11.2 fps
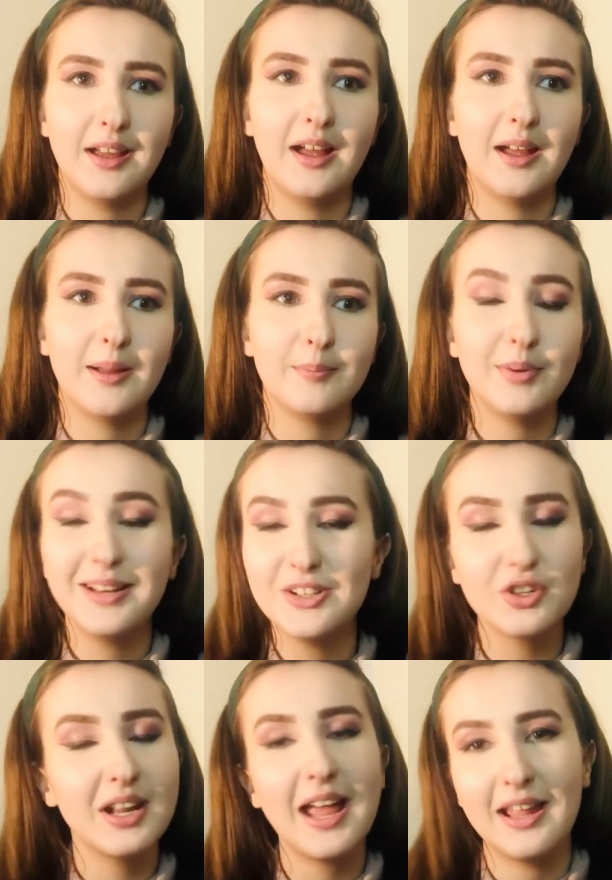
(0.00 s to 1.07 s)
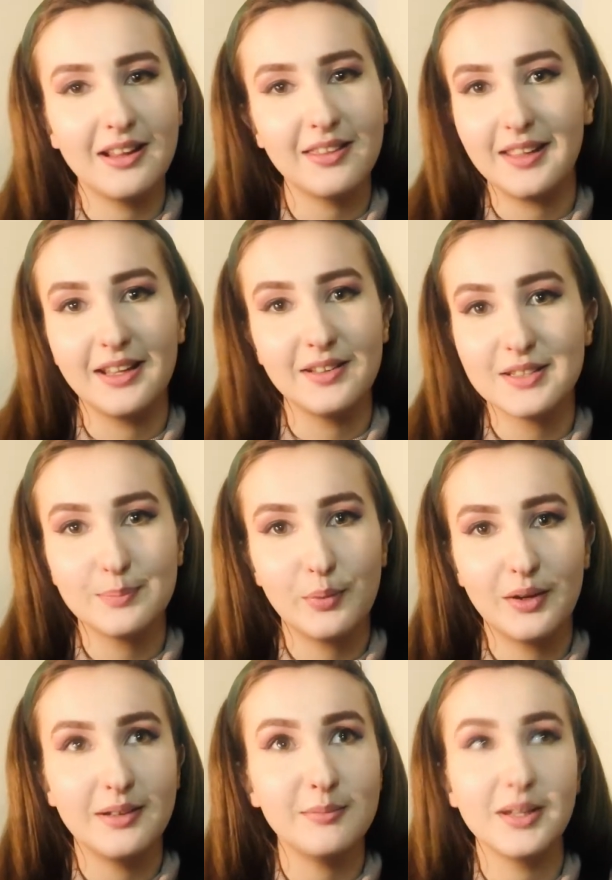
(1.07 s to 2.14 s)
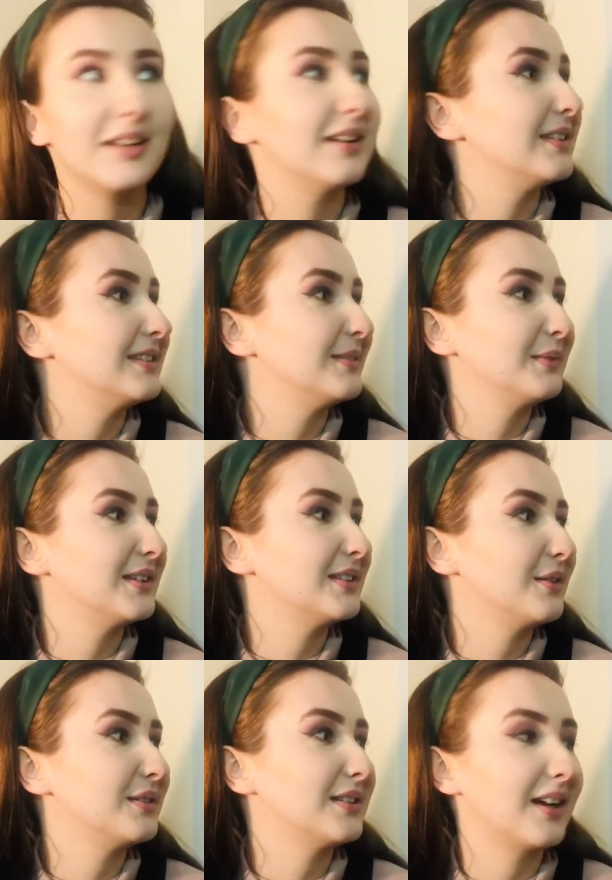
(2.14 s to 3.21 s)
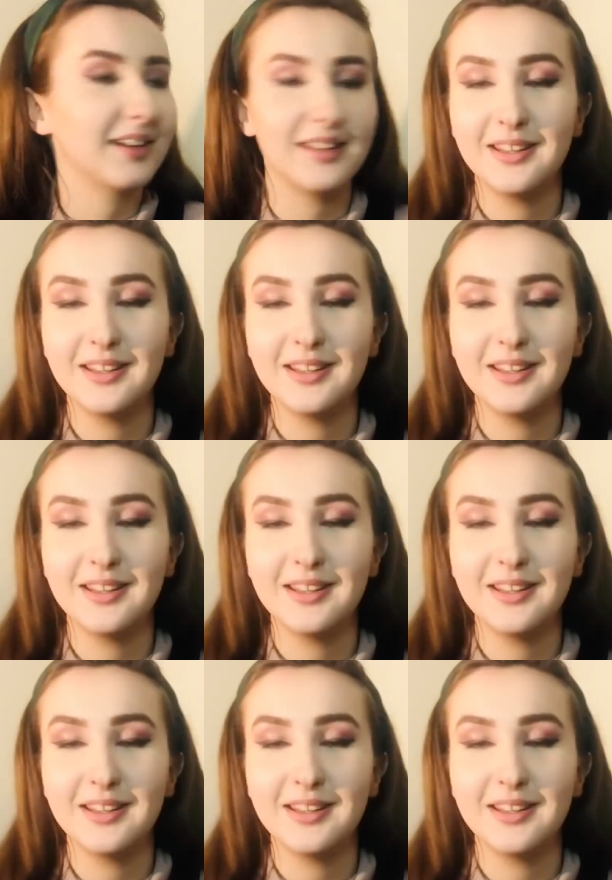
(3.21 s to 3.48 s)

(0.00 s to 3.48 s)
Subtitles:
But literally anything at this point, because we're so stuck